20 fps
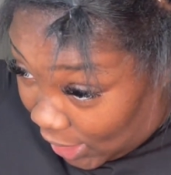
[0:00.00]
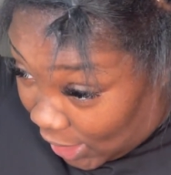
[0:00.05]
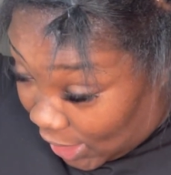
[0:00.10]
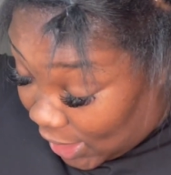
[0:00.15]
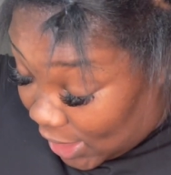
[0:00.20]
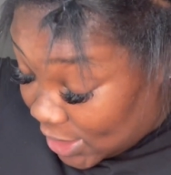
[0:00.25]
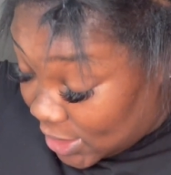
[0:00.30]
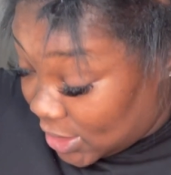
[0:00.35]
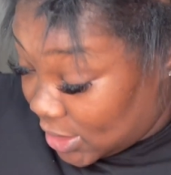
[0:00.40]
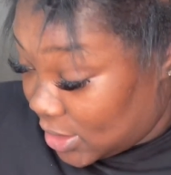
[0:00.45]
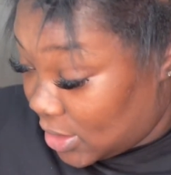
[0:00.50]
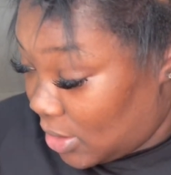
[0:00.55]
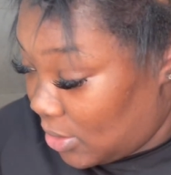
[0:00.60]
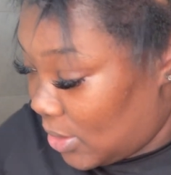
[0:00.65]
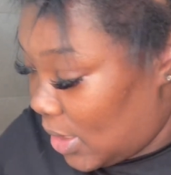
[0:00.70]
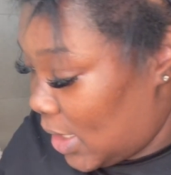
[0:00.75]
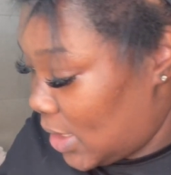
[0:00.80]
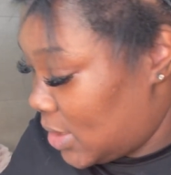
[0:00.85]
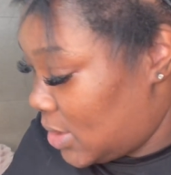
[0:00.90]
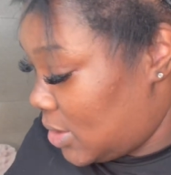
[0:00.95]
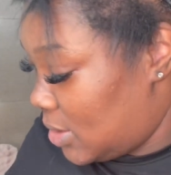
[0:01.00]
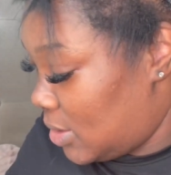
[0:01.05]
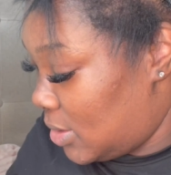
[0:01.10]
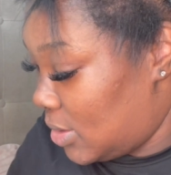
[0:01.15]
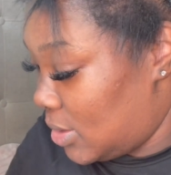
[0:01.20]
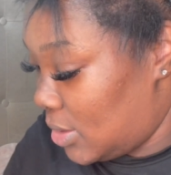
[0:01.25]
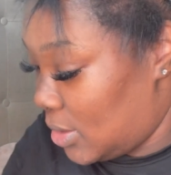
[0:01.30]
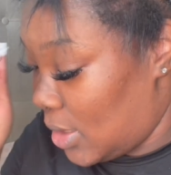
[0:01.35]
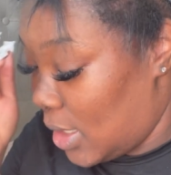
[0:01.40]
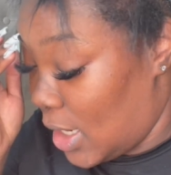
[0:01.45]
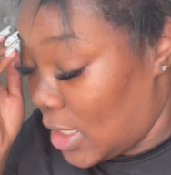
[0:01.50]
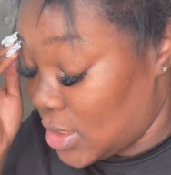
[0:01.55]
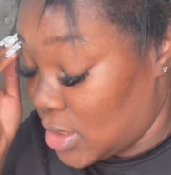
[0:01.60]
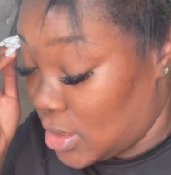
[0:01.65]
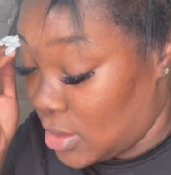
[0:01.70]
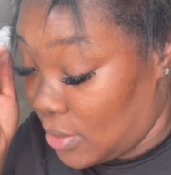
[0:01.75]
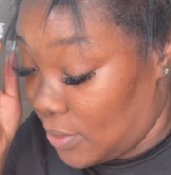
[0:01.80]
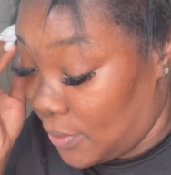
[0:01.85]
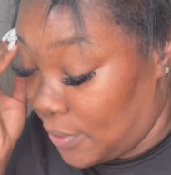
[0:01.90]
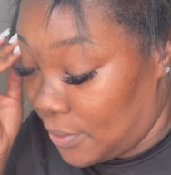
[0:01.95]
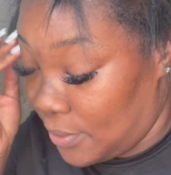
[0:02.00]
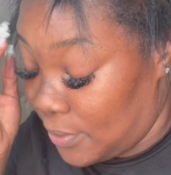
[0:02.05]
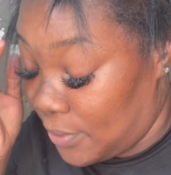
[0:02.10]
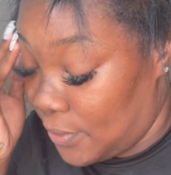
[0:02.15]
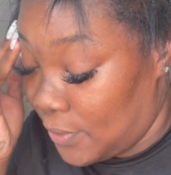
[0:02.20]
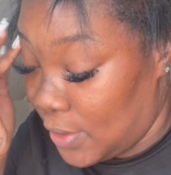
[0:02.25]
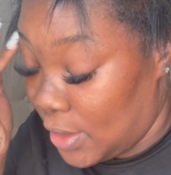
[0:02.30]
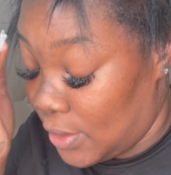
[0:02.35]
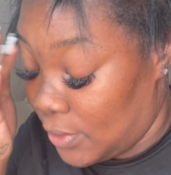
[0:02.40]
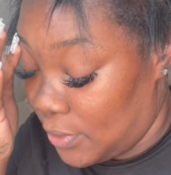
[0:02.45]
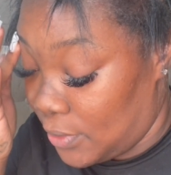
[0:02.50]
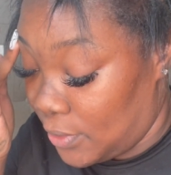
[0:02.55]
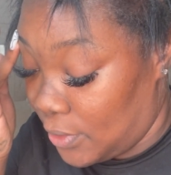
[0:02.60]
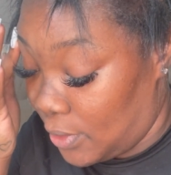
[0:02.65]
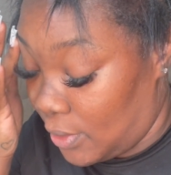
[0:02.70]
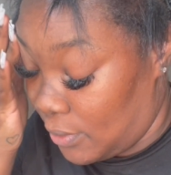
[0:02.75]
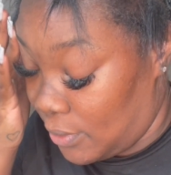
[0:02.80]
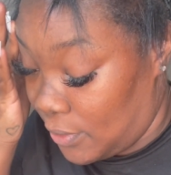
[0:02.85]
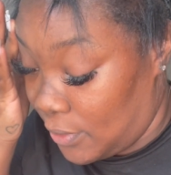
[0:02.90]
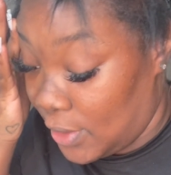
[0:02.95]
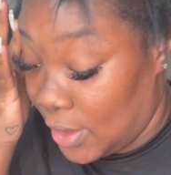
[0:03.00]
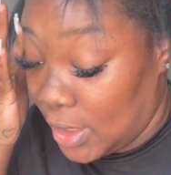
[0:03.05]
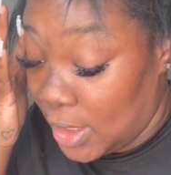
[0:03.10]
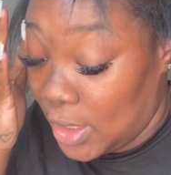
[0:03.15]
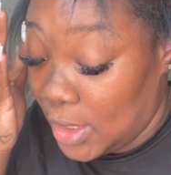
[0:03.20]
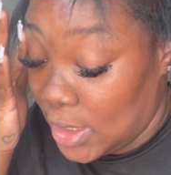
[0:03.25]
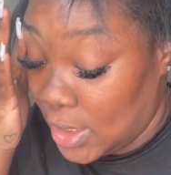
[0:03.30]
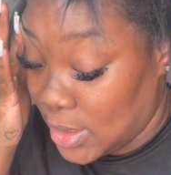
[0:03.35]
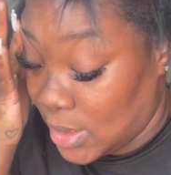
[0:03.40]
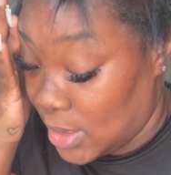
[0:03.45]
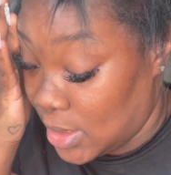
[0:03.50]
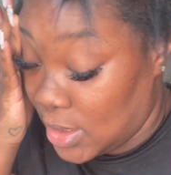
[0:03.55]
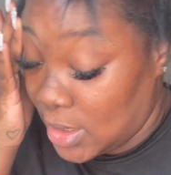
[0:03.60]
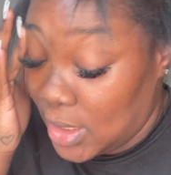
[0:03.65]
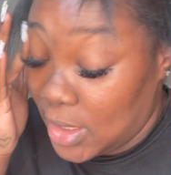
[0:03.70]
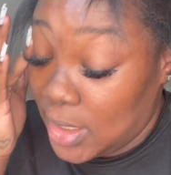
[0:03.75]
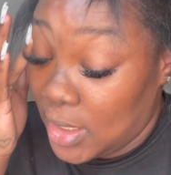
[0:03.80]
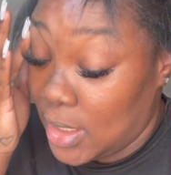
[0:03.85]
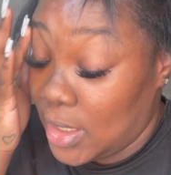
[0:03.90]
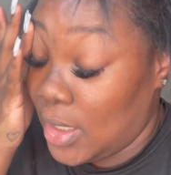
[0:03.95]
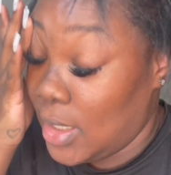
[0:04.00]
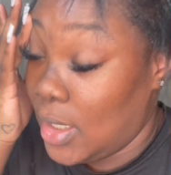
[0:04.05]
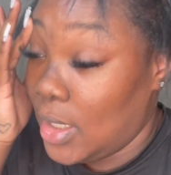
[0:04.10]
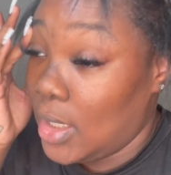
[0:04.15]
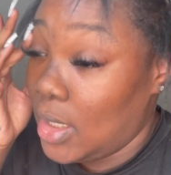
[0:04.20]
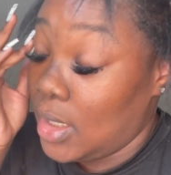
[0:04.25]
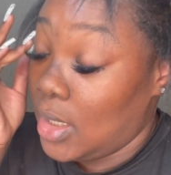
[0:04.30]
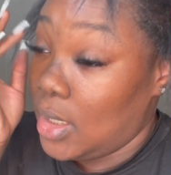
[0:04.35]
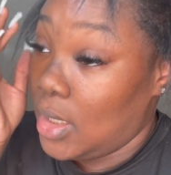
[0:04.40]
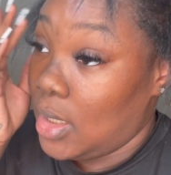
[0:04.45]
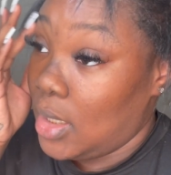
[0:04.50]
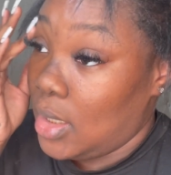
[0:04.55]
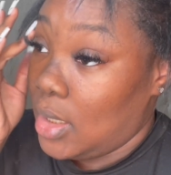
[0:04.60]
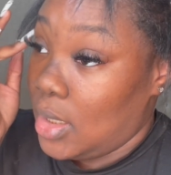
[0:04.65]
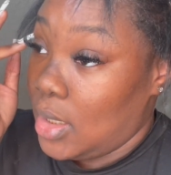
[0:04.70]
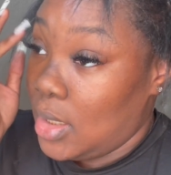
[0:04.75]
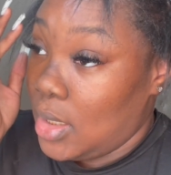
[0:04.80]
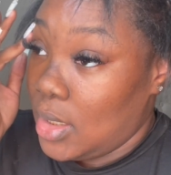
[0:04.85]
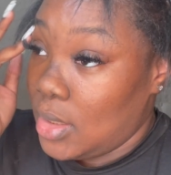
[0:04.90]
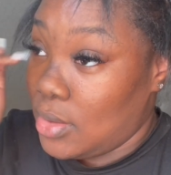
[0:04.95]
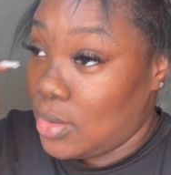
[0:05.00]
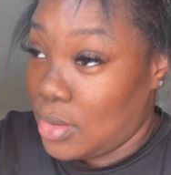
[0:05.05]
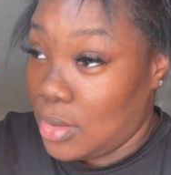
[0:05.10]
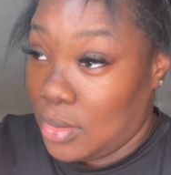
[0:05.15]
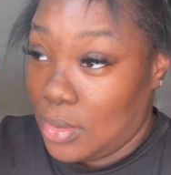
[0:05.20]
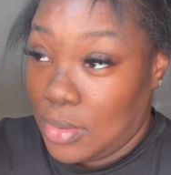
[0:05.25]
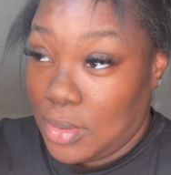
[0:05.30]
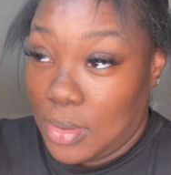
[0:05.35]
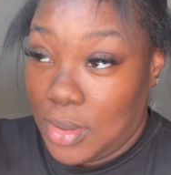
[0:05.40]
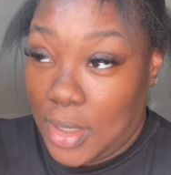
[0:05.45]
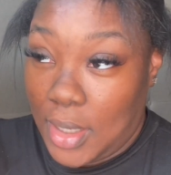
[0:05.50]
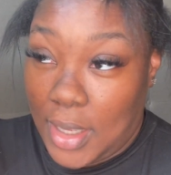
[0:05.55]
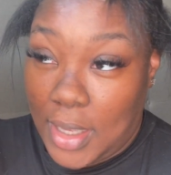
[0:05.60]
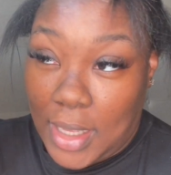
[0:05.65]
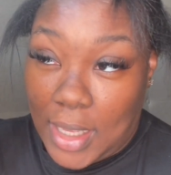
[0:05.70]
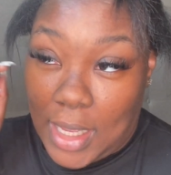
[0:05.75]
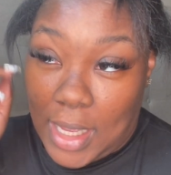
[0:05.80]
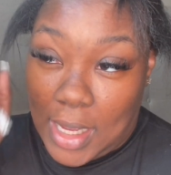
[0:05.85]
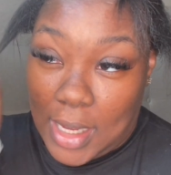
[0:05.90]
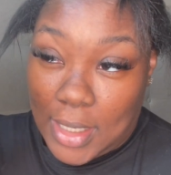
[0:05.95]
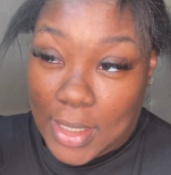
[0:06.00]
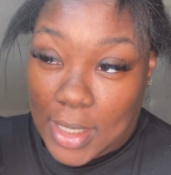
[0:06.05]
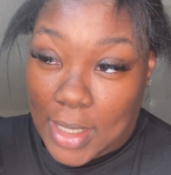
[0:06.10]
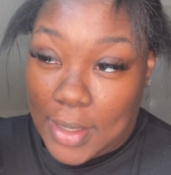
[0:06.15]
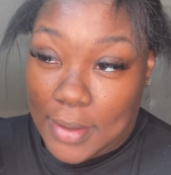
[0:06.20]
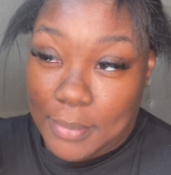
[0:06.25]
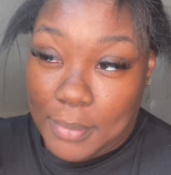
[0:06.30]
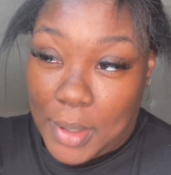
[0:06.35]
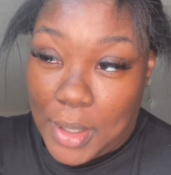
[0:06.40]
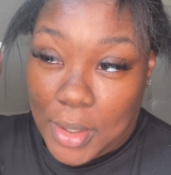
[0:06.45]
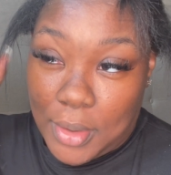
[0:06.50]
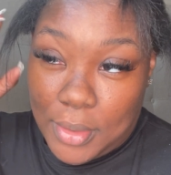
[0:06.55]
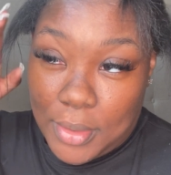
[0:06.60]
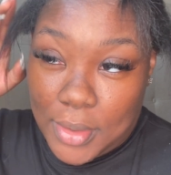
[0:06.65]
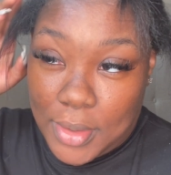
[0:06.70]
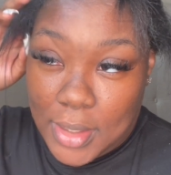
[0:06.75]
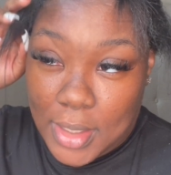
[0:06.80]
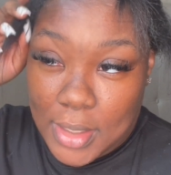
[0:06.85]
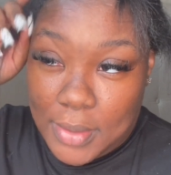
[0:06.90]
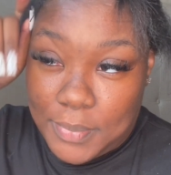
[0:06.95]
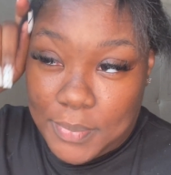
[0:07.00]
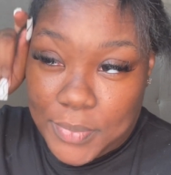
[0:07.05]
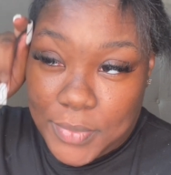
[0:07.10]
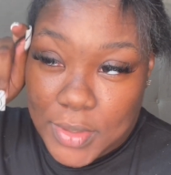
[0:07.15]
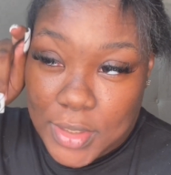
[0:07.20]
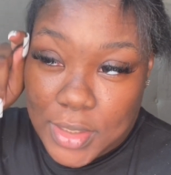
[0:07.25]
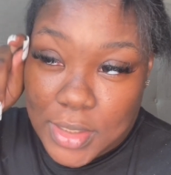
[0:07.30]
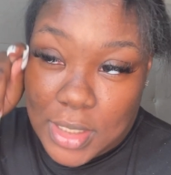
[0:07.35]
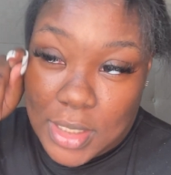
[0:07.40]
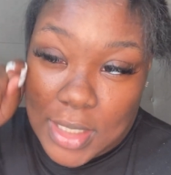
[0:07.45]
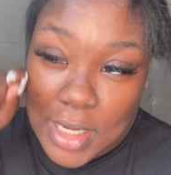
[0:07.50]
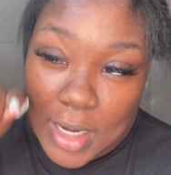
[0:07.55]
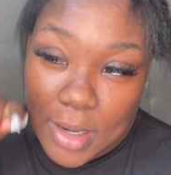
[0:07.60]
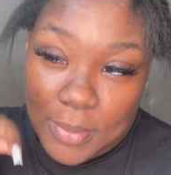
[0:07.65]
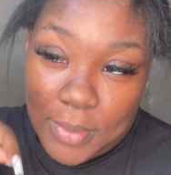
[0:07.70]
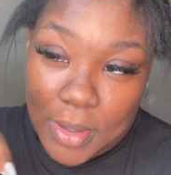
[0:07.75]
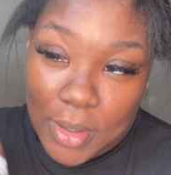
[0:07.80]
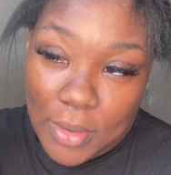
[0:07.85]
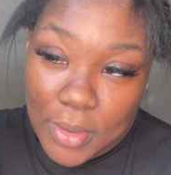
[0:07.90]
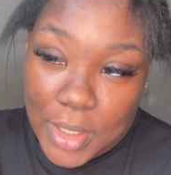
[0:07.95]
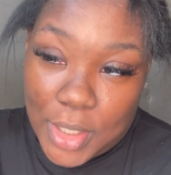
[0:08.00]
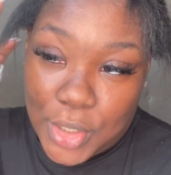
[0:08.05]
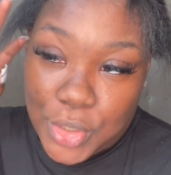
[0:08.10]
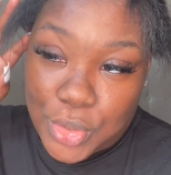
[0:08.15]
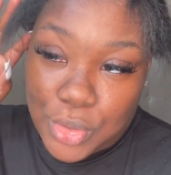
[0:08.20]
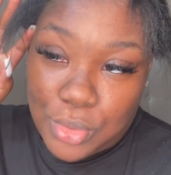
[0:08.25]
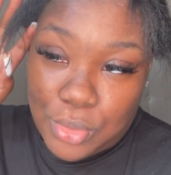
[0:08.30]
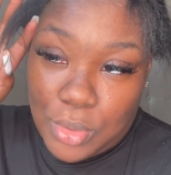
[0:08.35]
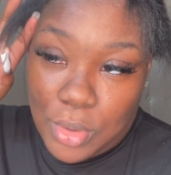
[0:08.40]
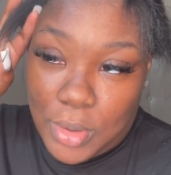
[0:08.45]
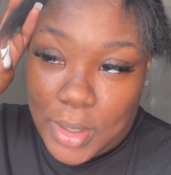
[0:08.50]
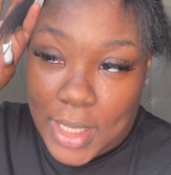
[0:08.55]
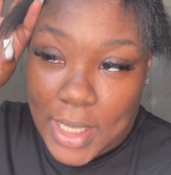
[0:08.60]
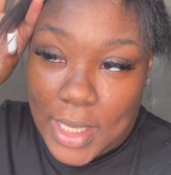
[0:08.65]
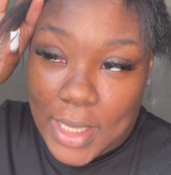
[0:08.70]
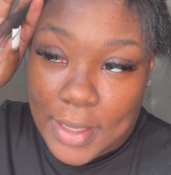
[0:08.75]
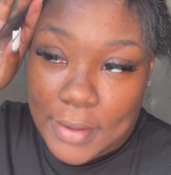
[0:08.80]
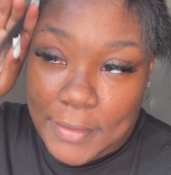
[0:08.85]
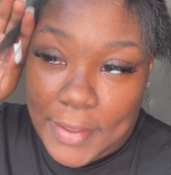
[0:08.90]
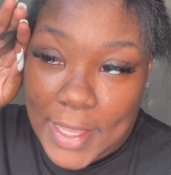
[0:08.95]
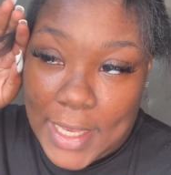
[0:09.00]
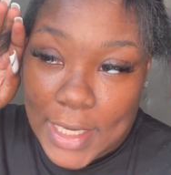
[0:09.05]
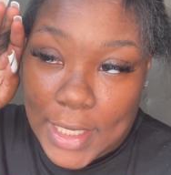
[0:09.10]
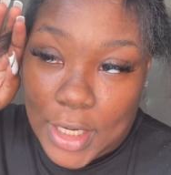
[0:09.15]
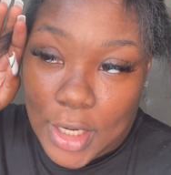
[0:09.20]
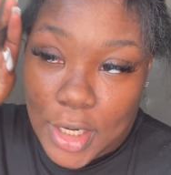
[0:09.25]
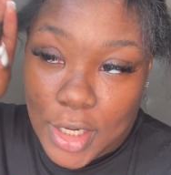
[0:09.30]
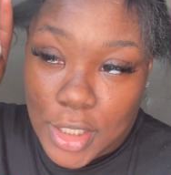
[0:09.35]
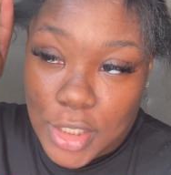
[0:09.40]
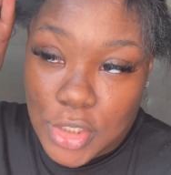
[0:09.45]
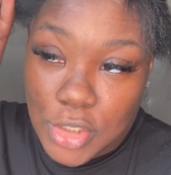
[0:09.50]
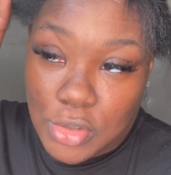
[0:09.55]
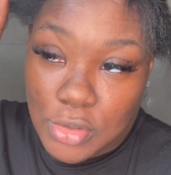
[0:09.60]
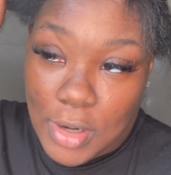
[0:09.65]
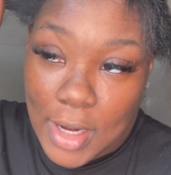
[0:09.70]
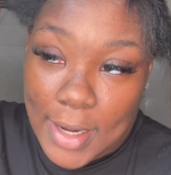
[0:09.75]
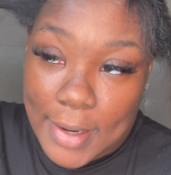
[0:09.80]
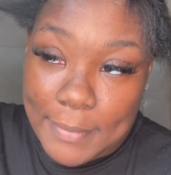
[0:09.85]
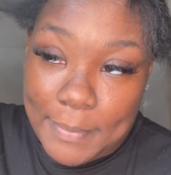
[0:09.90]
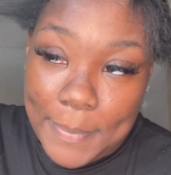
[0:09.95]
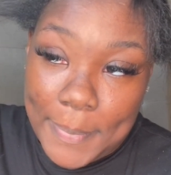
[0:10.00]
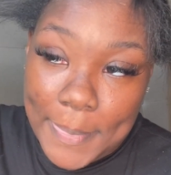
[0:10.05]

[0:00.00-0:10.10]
I just don't like to, I just don't feel it necessary to outline my whole thing. So now we're going to go ahead and let her dry.